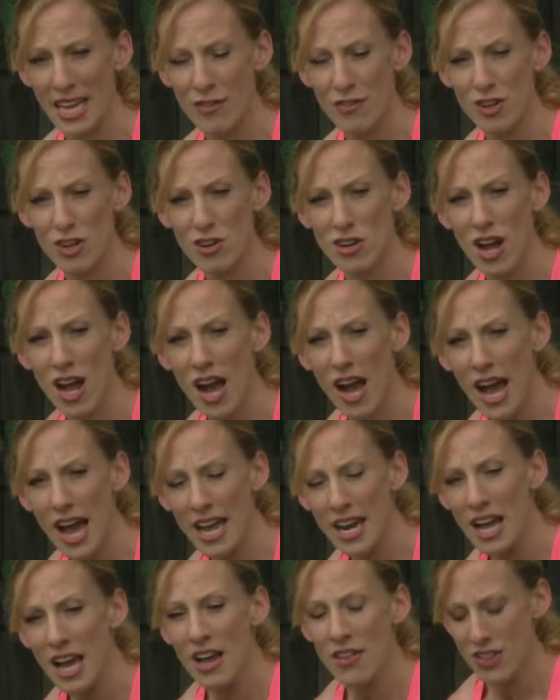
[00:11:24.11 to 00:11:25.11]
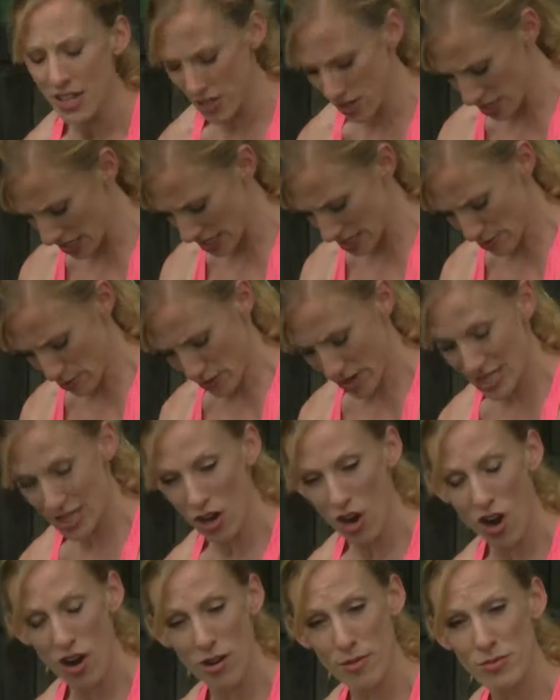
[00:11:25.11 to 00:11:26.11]
If you're not, then you need to bring the
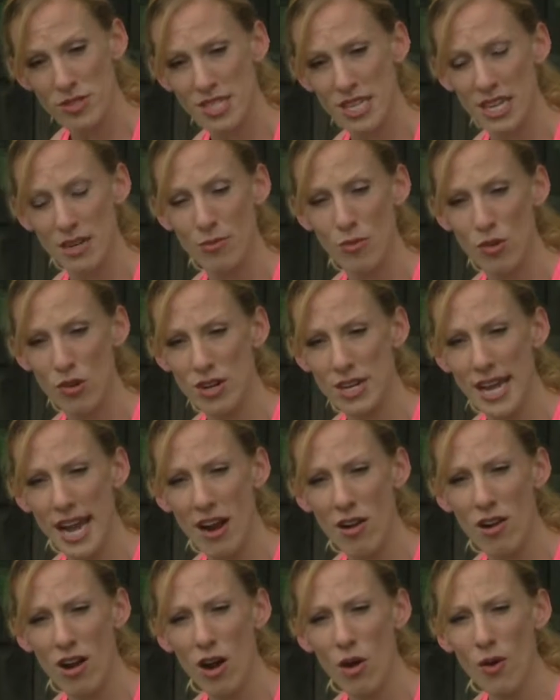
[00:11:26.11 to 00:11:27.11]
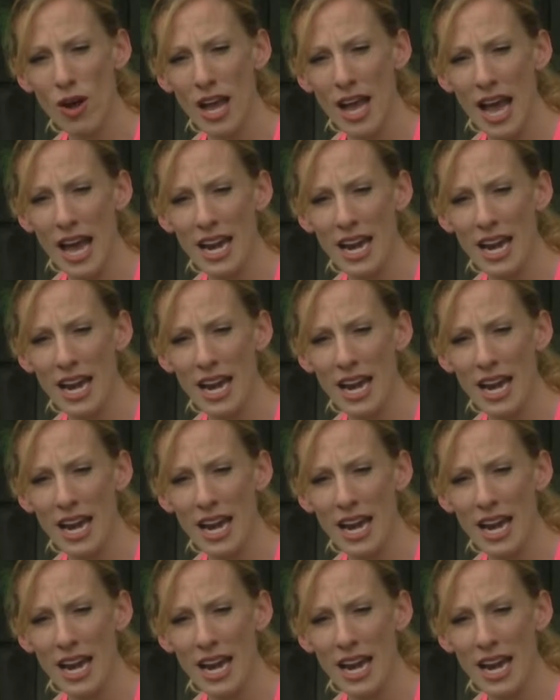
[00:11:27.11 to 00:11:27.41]
arms in more narrow